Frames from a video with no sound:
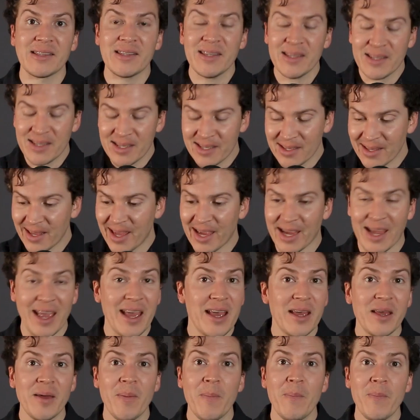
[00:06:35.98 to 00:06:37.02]
This is like like
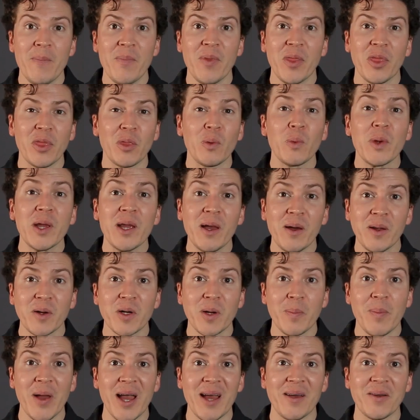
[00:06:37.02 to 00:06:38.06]

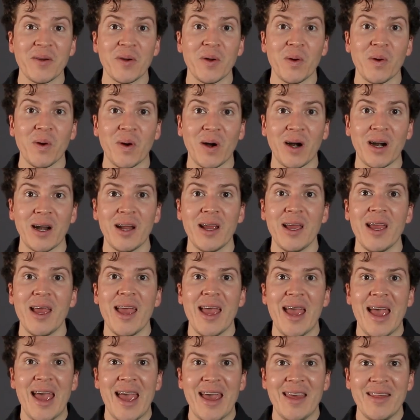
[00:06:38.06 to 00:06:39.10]
300 pound door
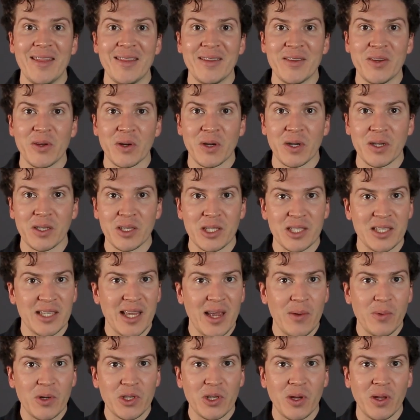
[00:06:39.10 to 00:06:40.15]
and you're going to
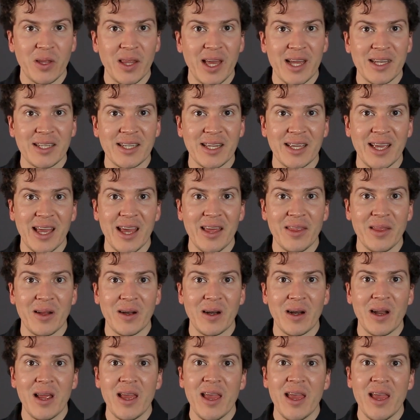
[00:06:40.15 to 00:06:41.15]
sandwich all that together,